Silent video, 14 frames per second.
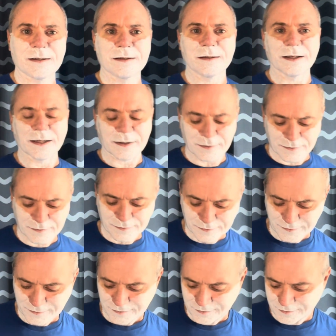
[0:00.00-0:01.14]
Like
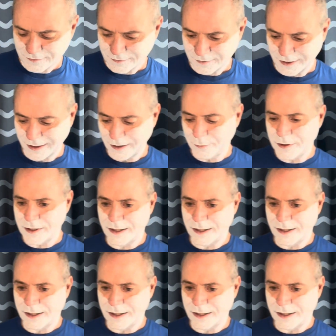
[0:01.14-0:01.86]
it was